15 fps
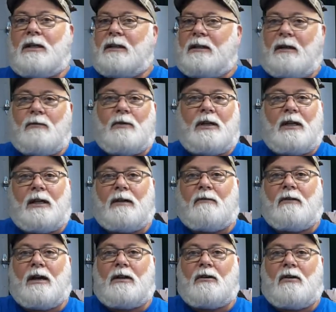Then when you get
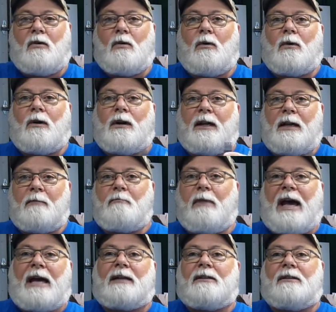around the corner and you get
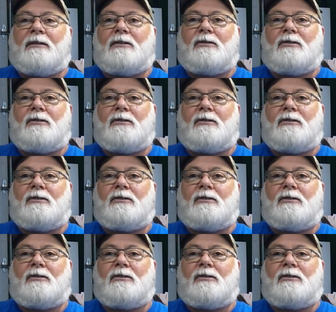back to the